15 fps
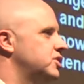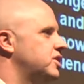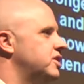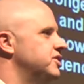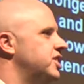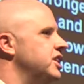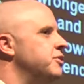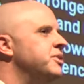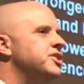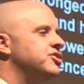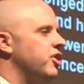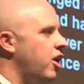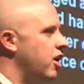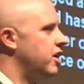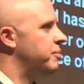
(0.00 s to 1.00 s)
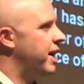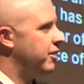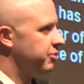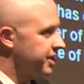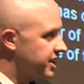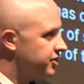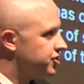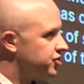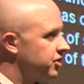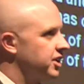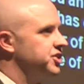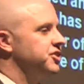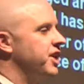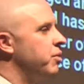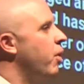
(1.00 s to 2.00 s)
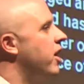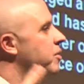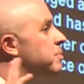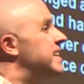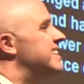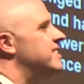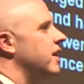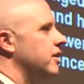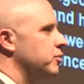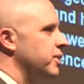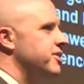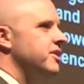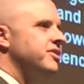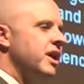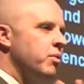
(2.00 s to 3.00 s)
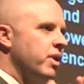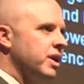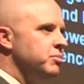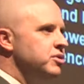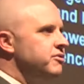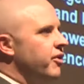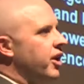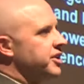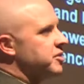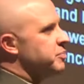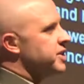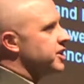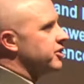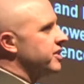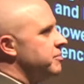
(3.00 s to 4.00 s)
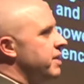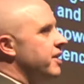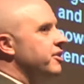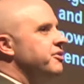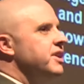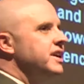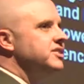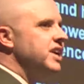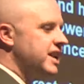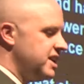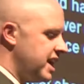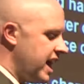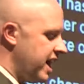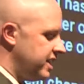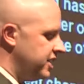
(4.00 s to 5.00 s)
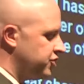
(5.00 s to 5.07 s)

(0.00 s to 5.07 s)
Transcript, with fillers: continuing to talk about Reconstruction. They want to be done with it. They want to move on to bigger and better things. And yet,